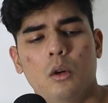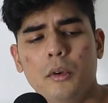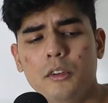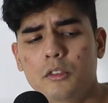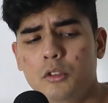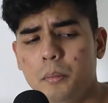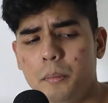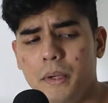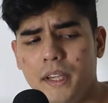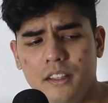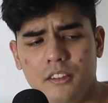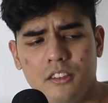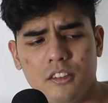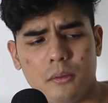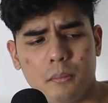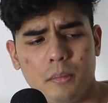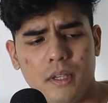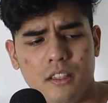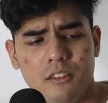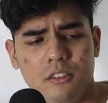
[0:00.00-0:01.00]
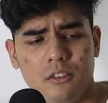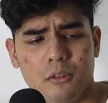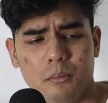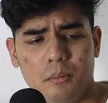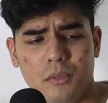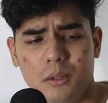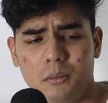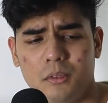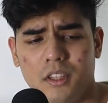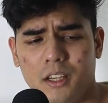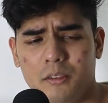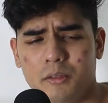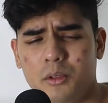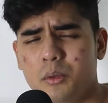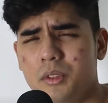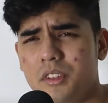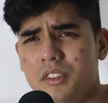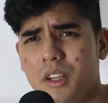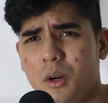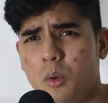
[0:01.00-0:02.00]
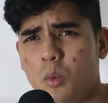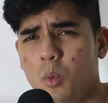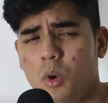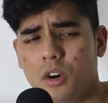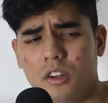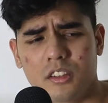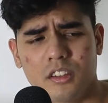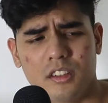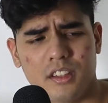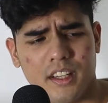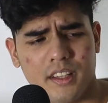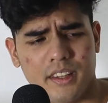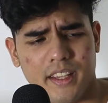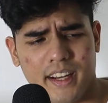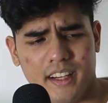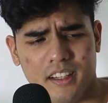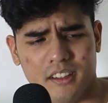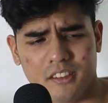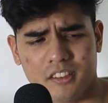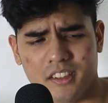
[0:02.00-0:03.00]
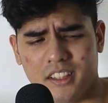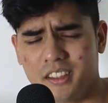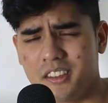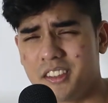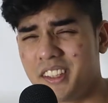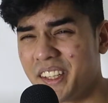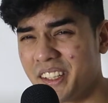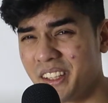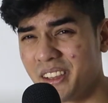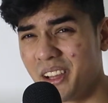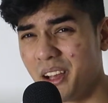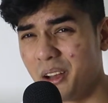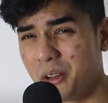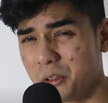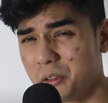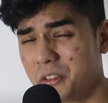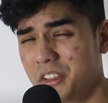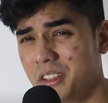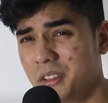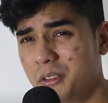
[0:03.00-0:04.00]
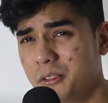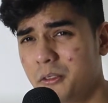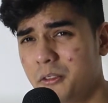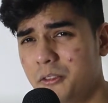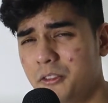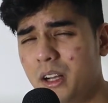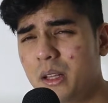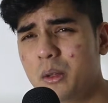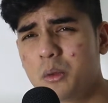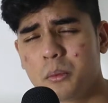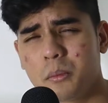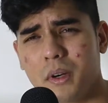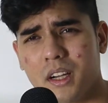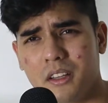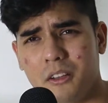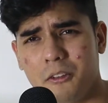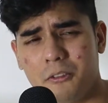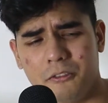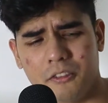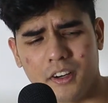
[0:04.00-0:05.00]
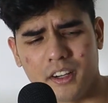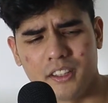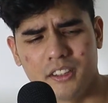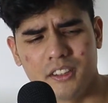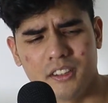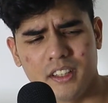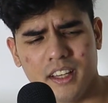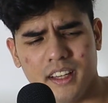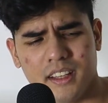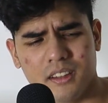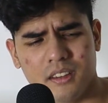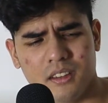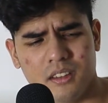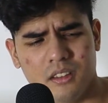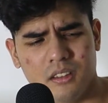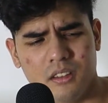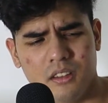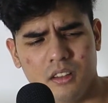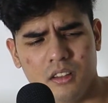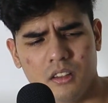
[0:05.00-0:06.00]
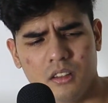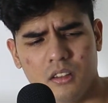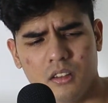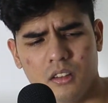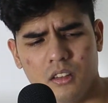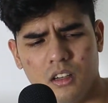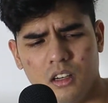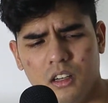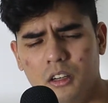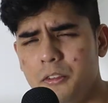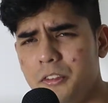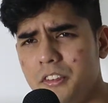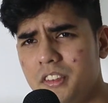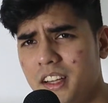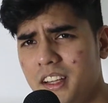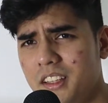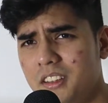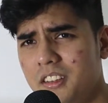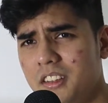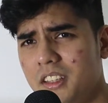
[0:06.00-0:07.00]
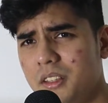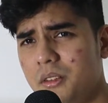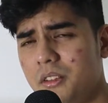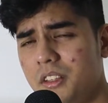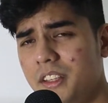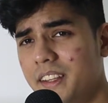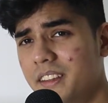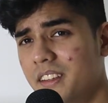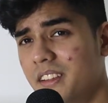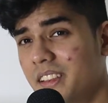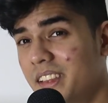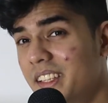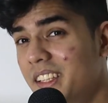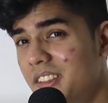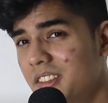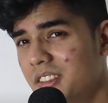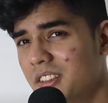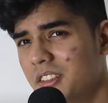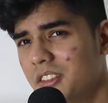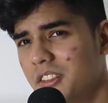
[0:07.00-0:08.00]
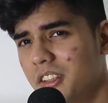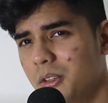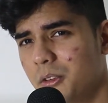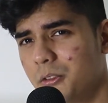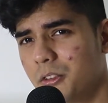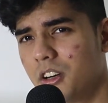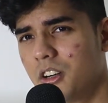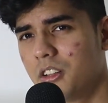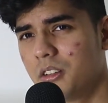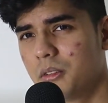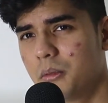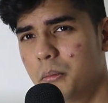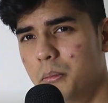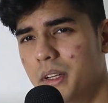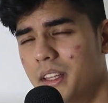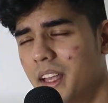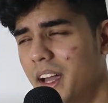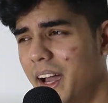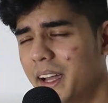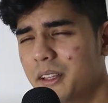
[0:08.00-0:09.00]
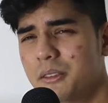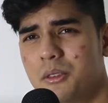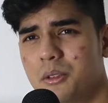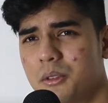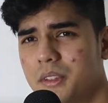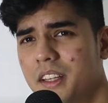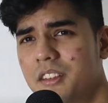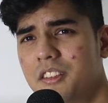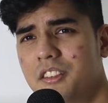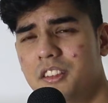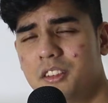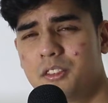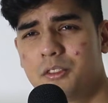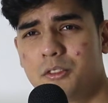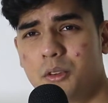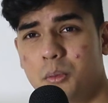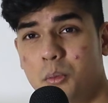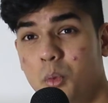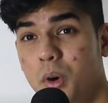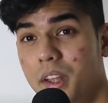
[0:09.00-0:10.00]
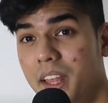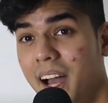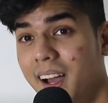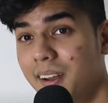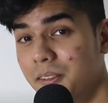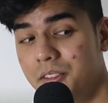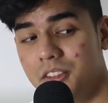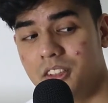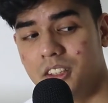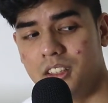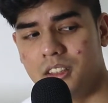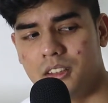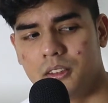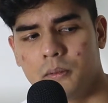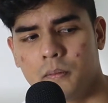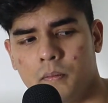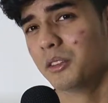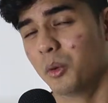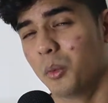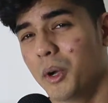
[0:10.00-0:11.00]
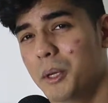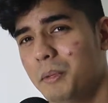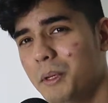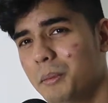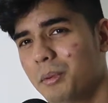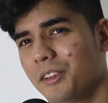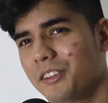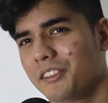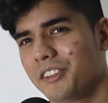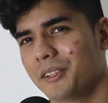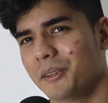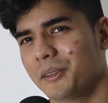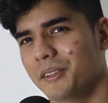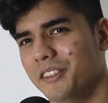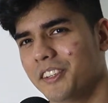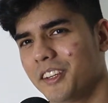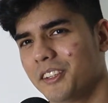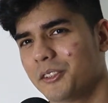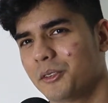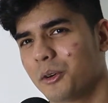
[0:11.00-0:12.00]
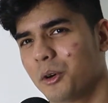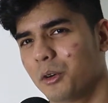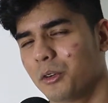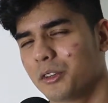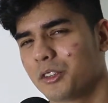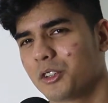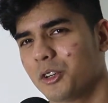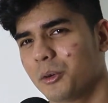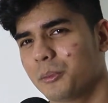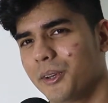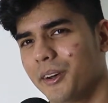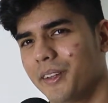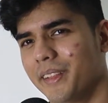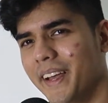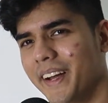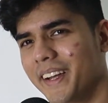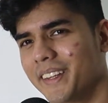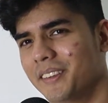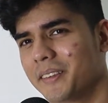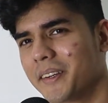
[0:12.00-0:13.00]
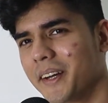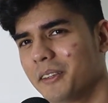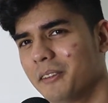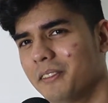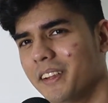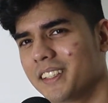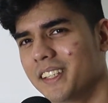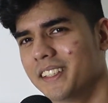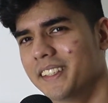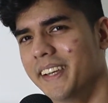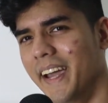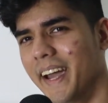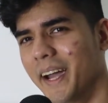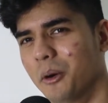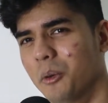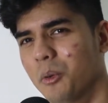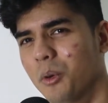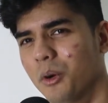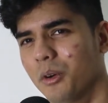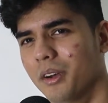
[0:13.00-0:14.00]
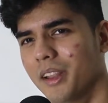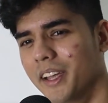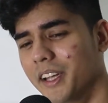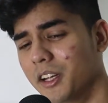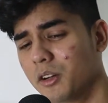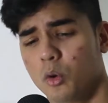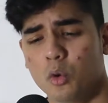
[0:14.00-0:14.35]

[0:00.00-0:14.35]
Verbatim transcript: Going through pages and pages of memes, I've noticed that water and air signs get a lot of shit, followed by fire and Earth signs tend to get the least shit of all, but I don't know, that's just from what I've seen. The way people shit on each other's horoscopes online is kind of like a gang war, like,